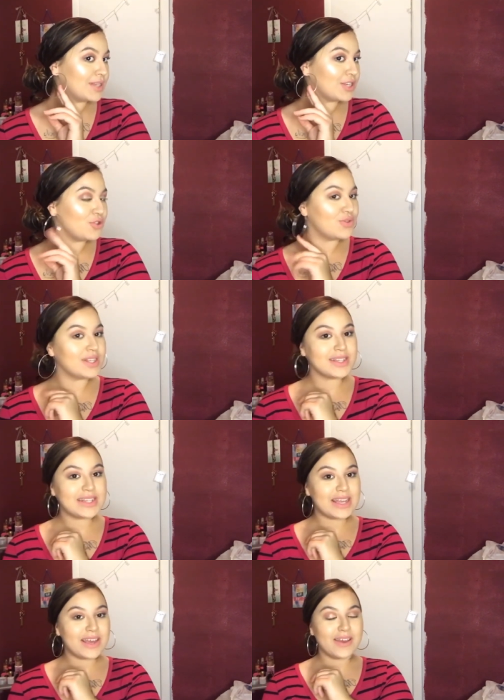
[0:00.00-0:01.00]
As you can
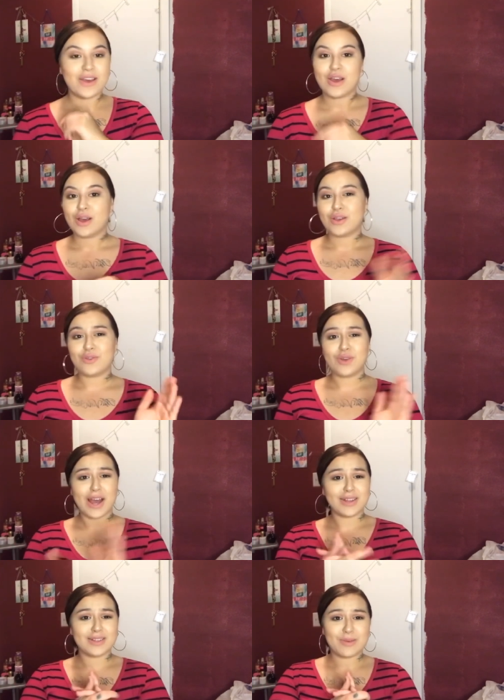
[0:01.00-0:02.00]
see, you
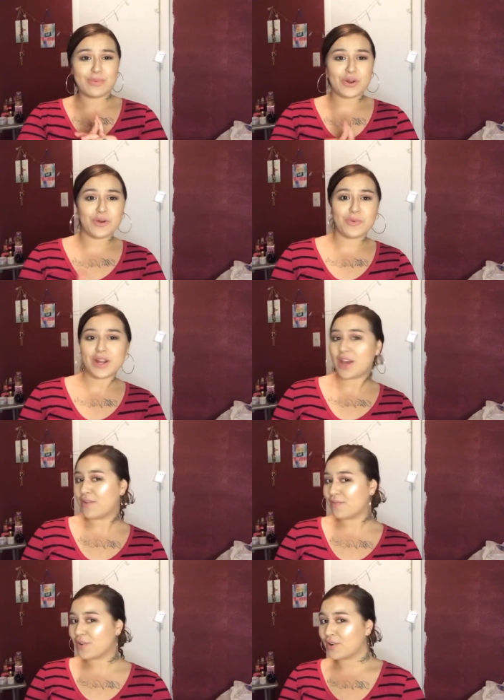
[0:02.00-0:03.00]
guys can put on
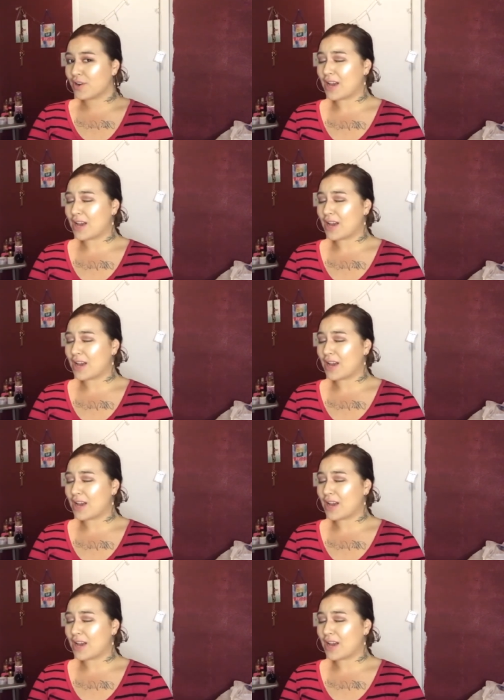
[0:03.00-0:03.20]
whatever.